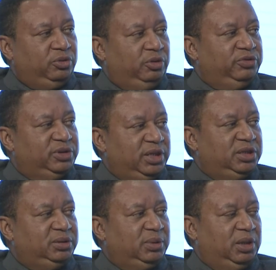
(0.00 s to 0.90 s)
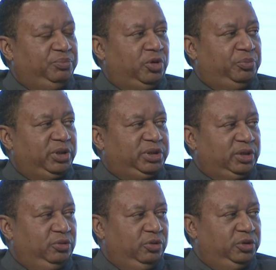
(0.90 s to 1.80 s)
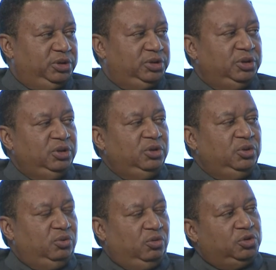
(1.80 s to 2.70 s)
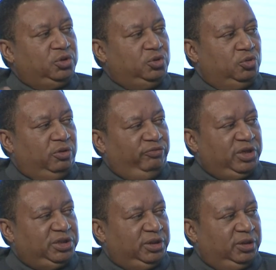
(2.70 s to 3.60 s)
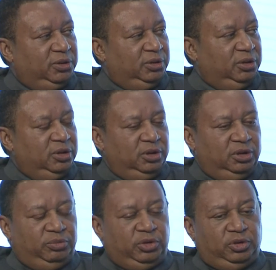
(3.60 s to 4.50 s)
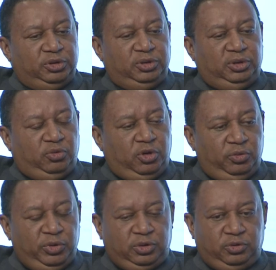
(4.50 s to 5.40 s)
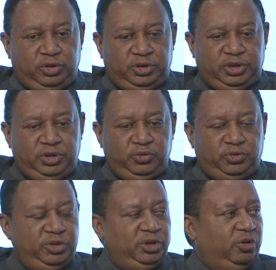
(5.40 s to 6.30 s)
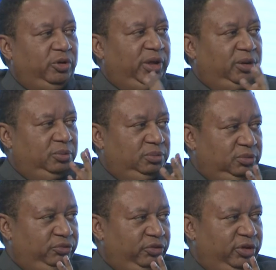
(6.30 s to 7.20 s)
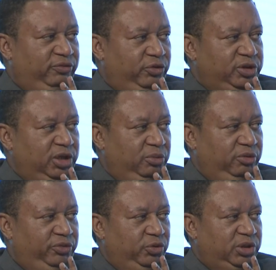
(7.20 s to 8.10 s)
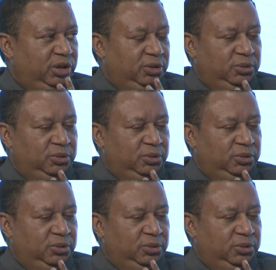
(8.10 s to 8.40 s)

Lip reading: of such appropriate technologies also to conventional, because the world will continue to need oil for the foreseeable future.